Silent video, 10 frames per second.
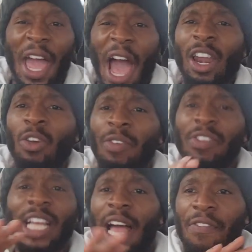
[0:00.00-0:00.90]
I don't even
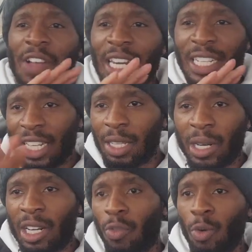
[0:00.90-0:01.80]
think I have gotten any
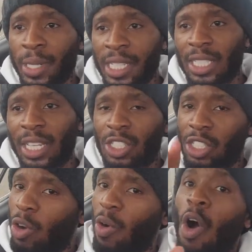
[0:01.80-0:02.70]
money off Uber Eats today.
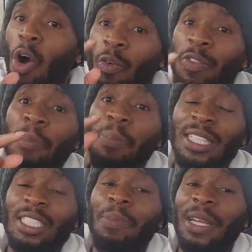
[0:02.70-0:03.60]
So hopefully it
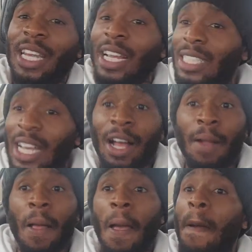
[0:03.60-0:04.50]
picks up at nighttime.